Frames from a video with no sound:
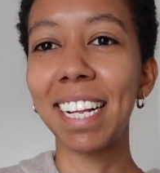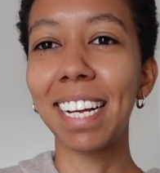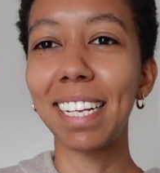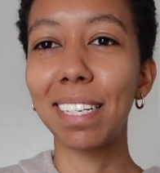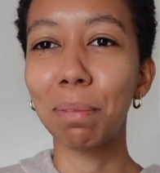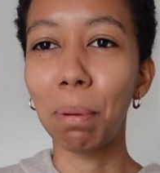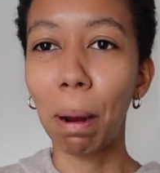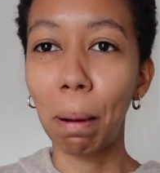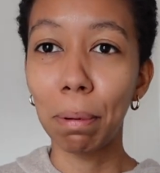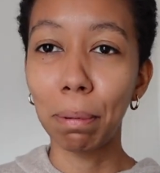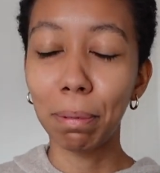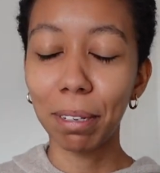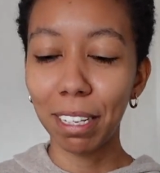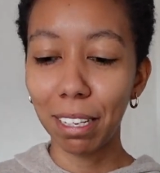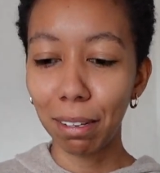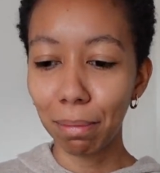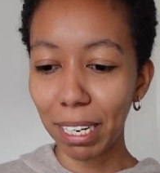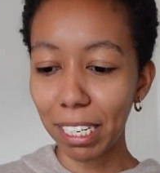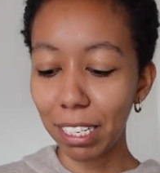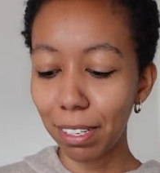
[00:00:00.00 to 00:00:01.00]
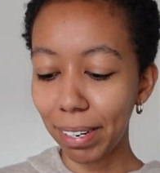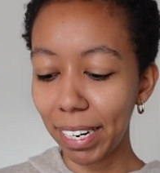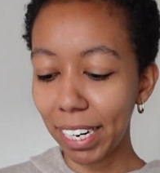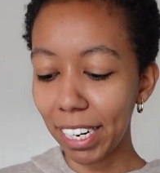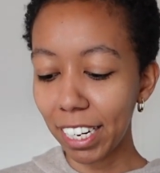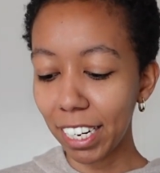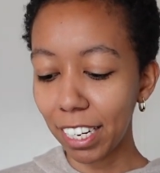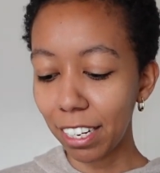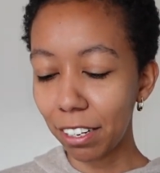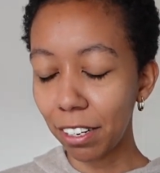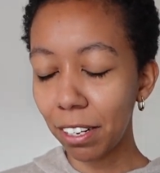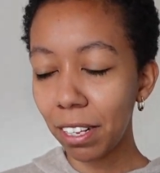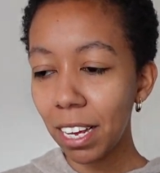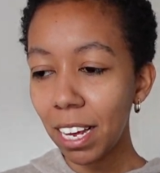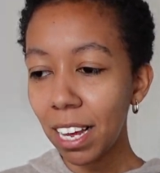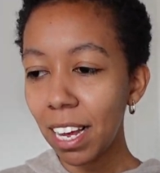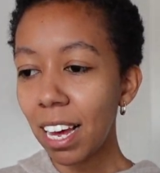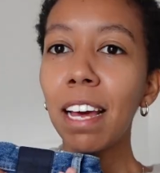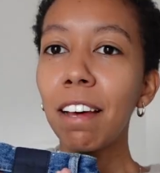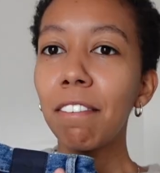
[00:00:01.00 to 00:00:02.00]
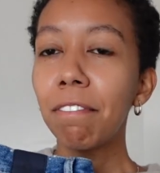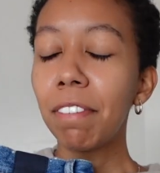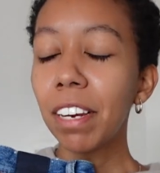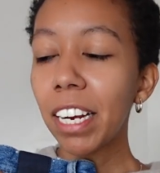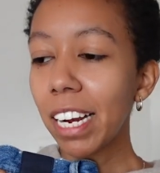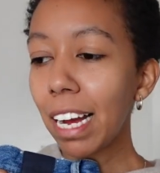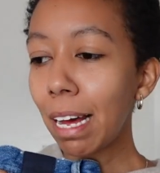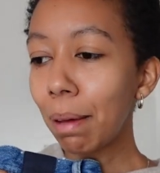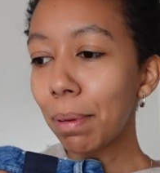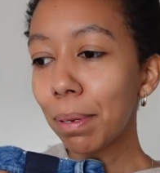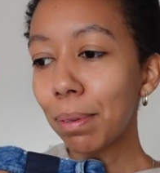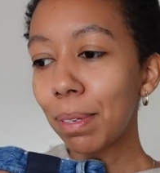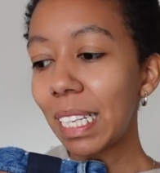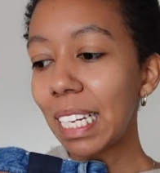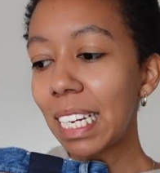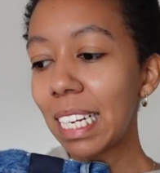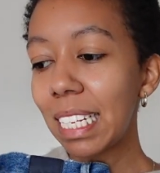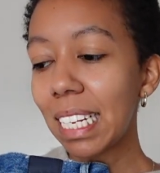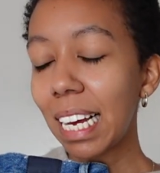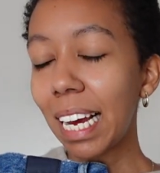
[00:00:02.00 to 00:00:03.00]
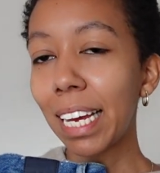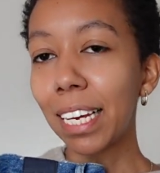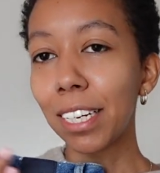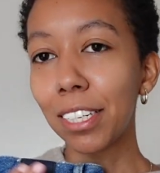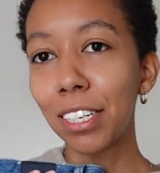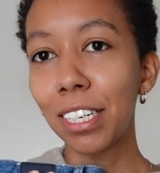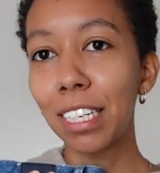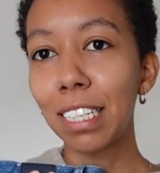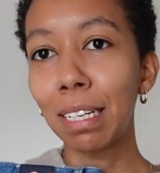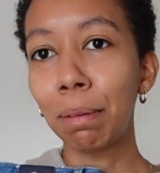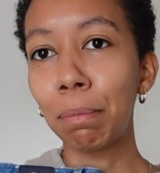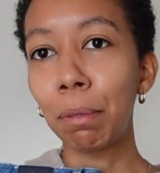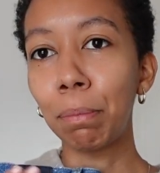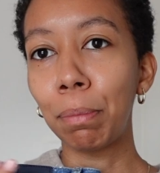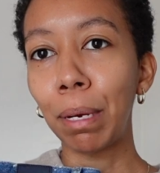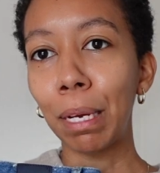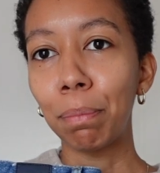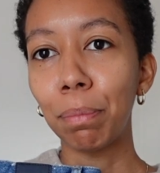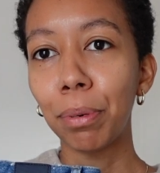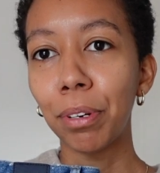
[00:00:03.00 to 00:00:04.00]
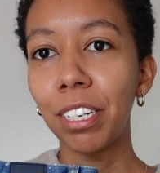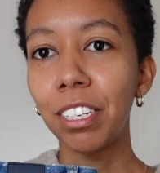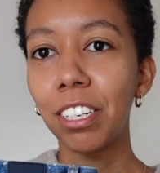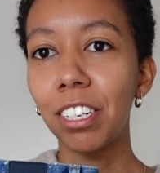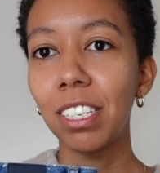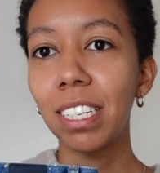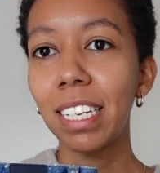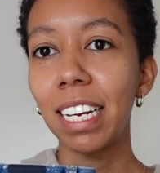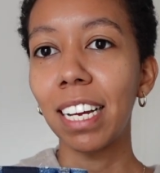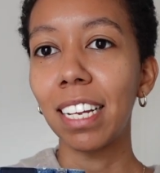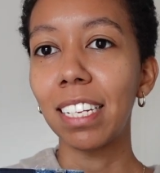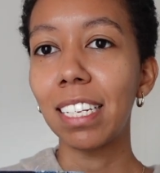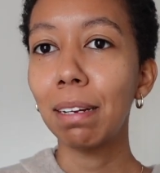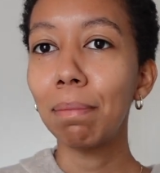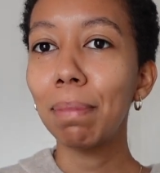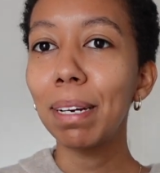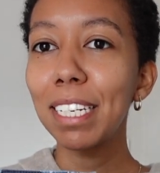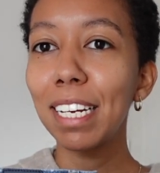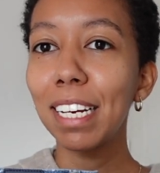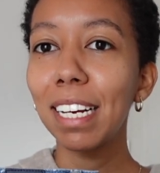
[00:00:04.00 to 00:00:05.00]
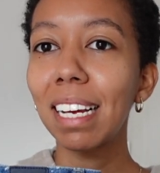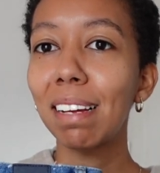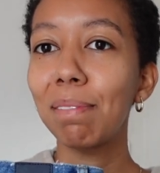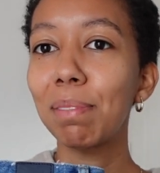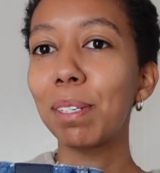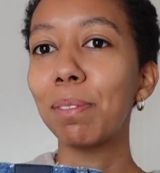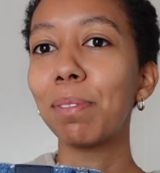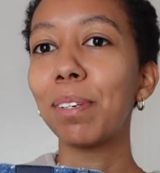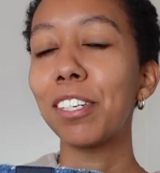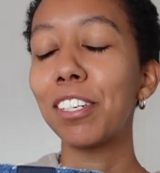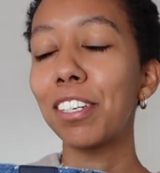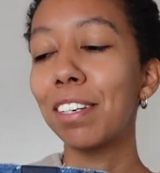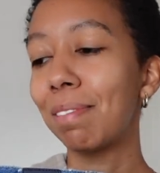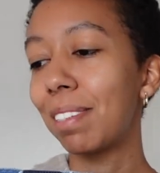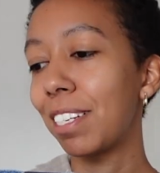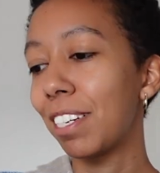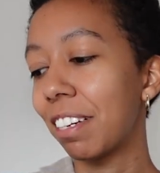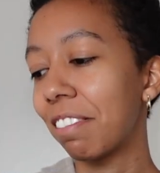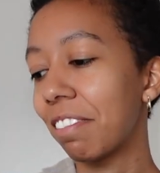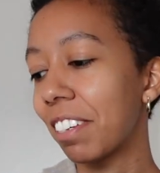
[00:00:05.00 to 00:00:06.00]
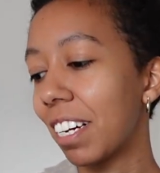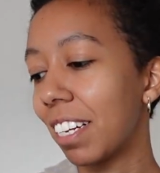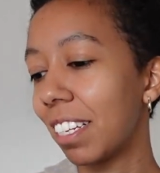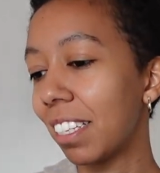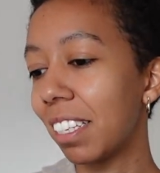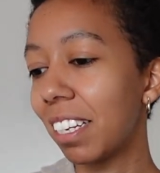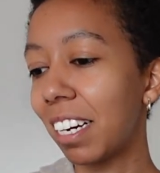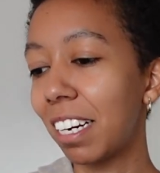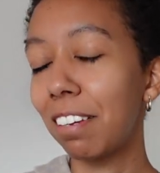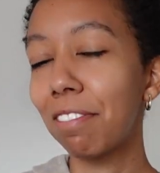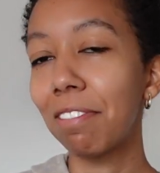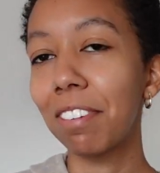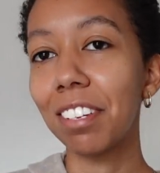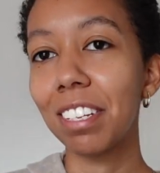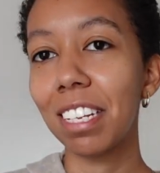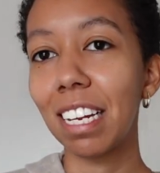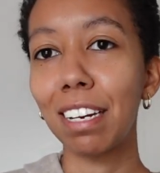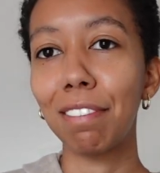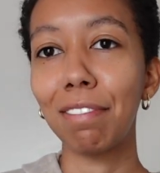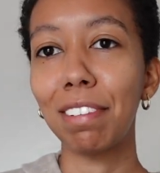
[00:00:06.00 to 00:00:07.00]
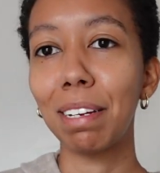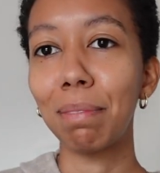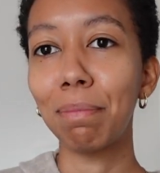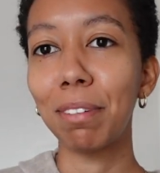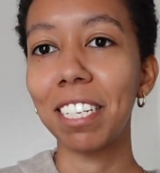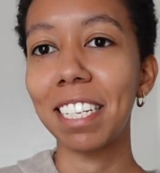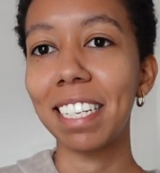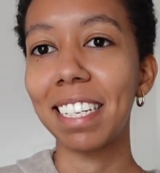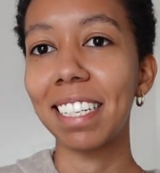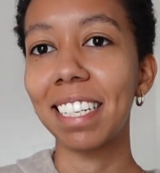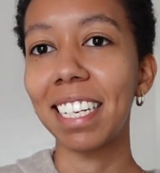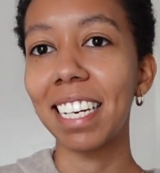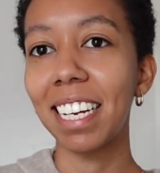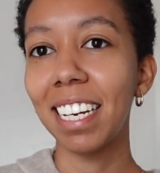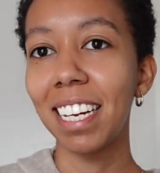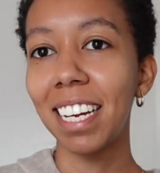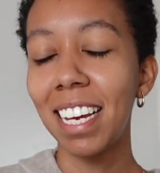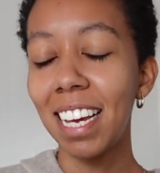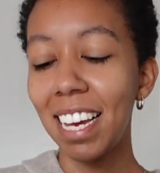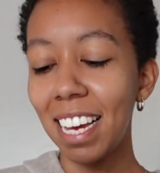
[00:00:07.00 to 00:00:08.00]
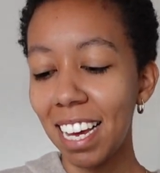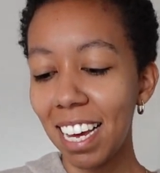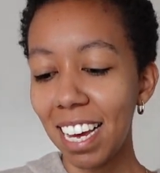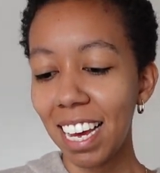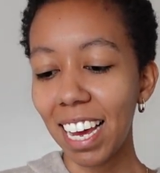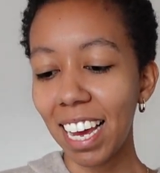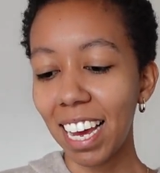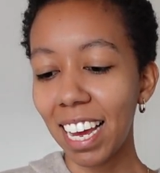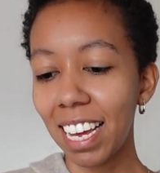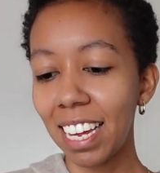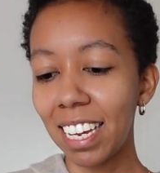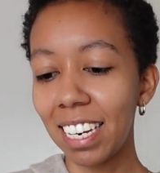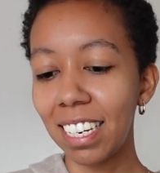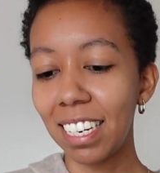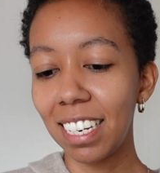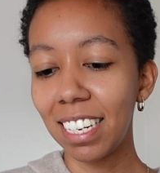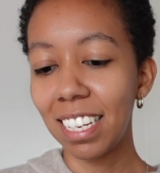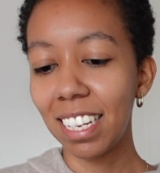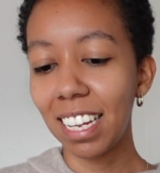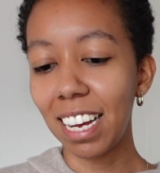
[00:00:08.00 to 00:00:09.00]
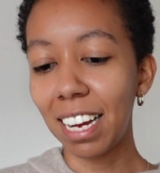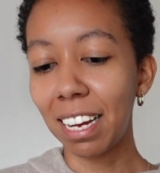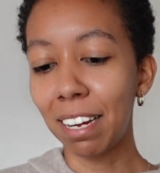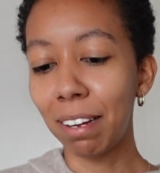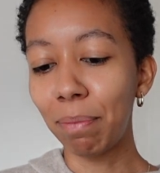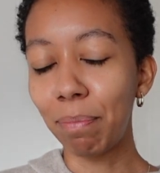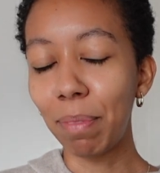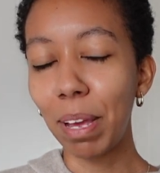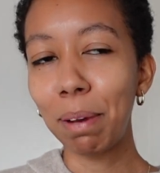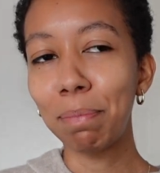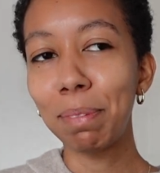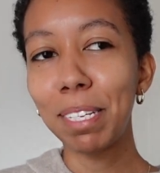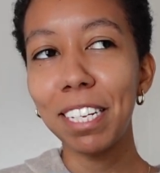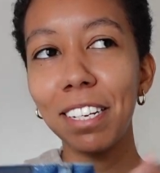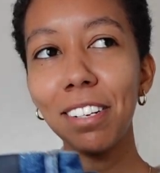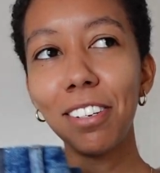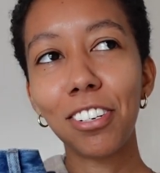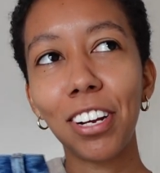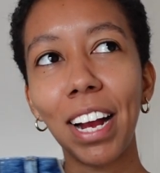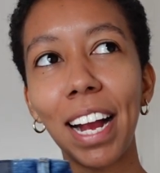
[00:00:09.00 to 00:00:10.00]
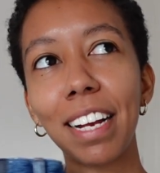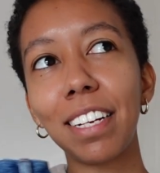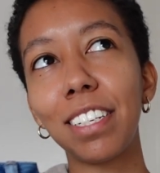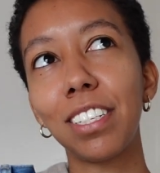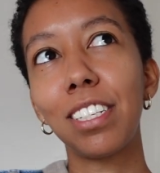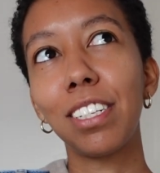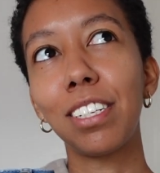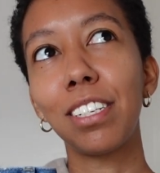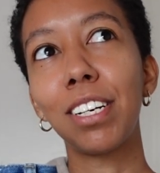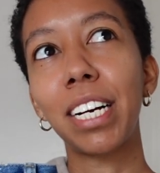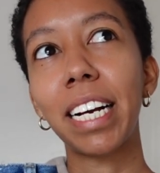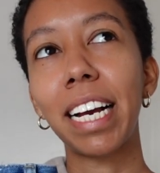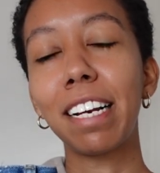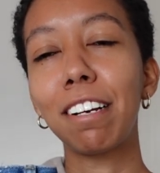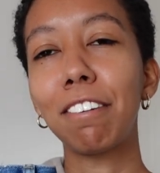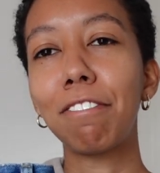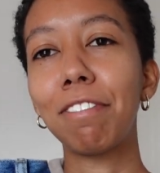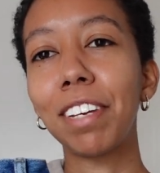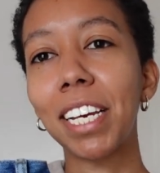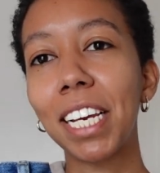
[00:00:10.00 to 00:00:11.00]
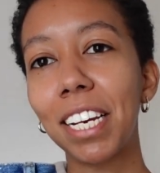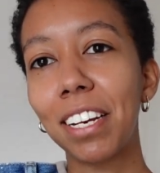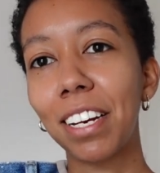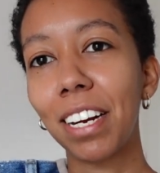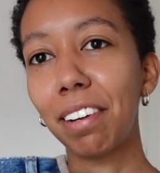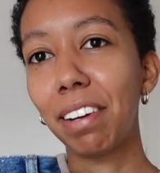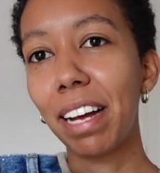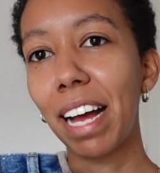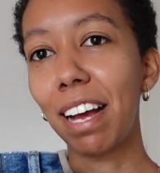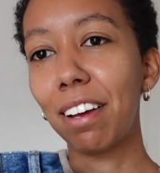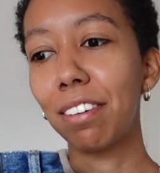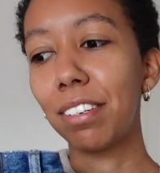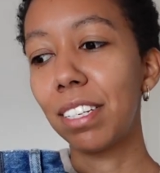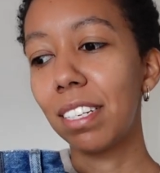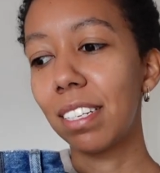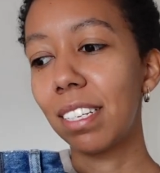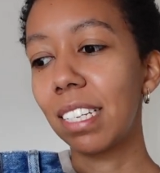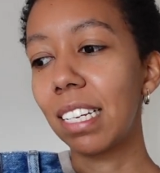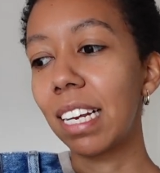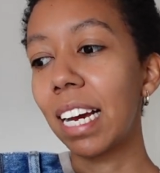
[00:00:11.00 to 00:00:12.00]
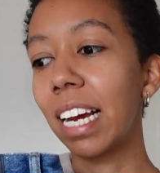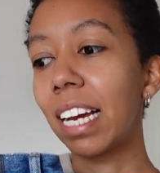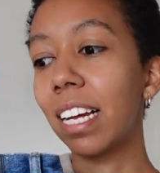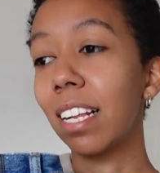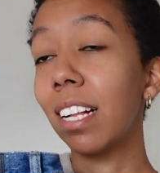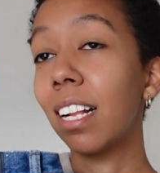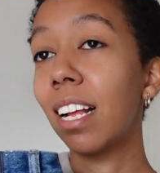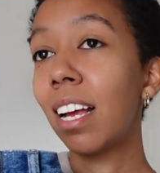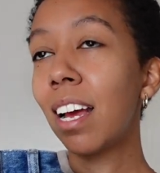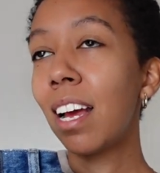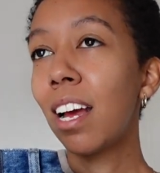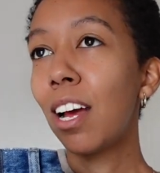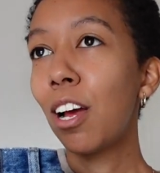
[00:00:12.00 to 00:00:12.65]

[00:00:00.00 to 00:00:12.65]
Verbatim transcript: that's probably the best way to go. Very happy with these. I included them in my Parisian style 10 by 10 capsule wardrobe so I've got a lot of use out of them recently and um, I'm still trying to kind of figure out how to style